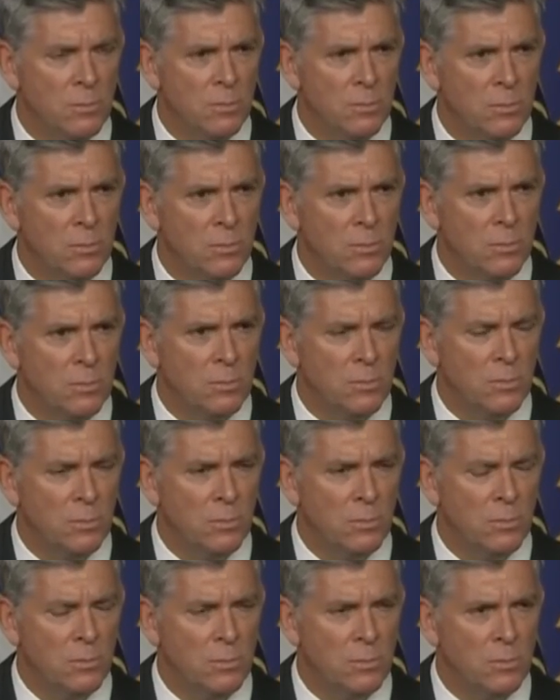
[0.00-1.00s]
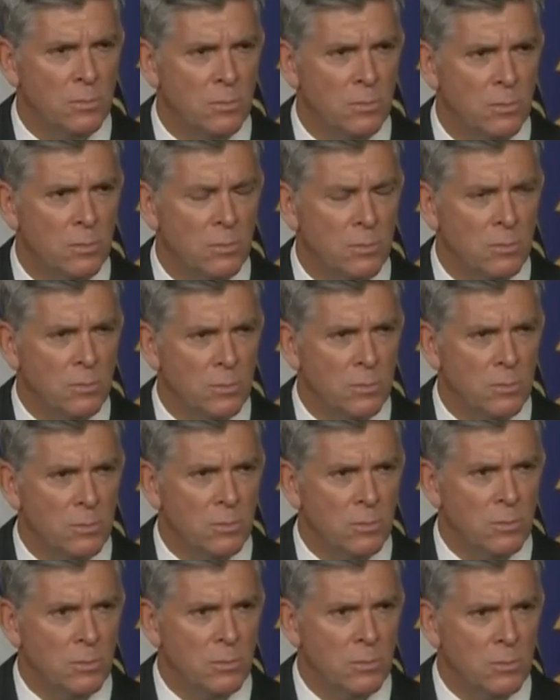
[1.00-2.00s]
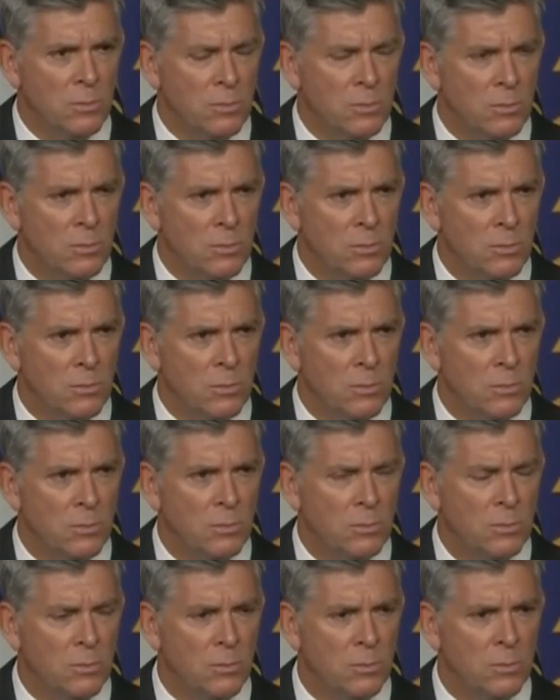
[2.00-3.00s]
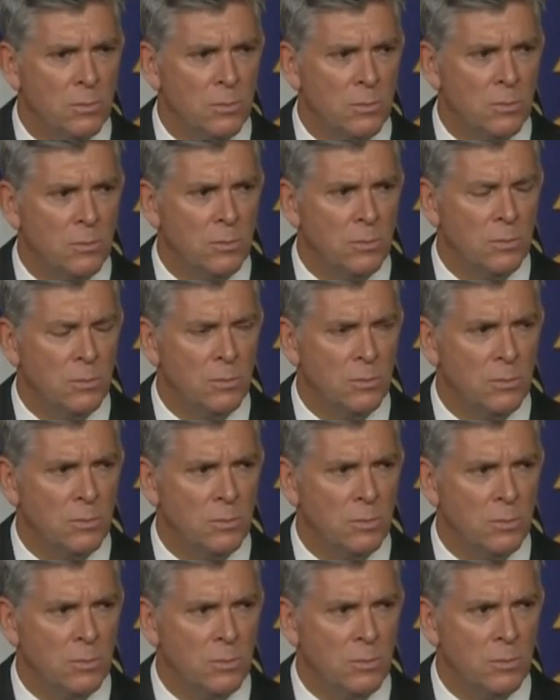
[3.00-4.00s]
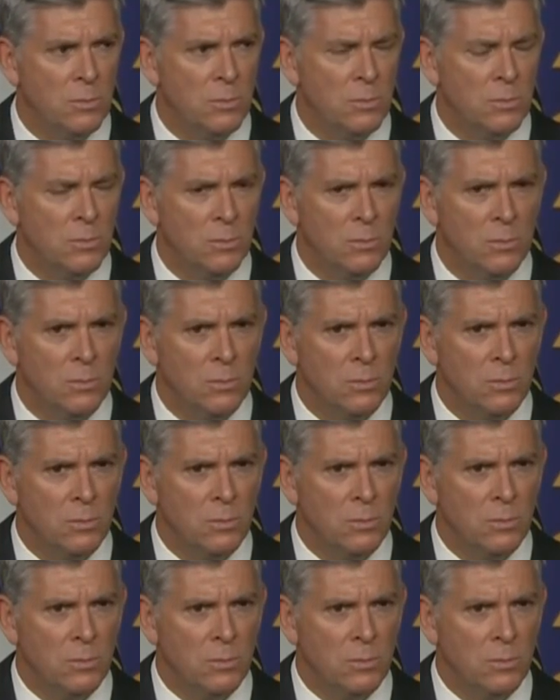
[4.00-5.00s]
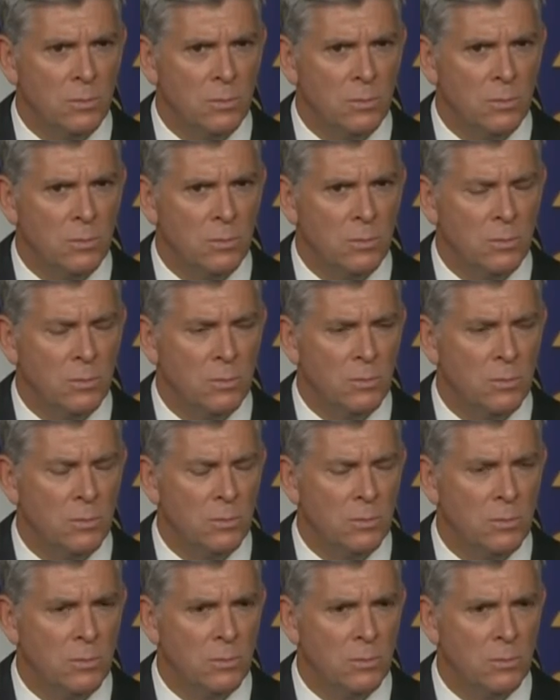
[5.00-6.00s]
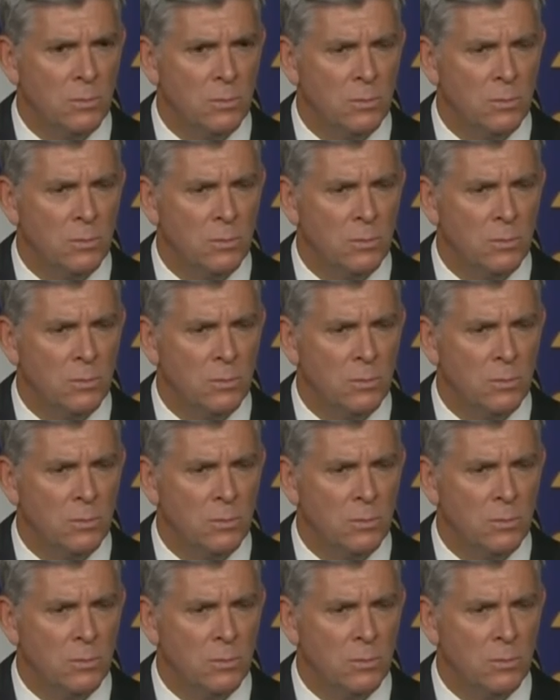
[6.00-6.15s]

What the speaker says: No words are spoken by the person on screen.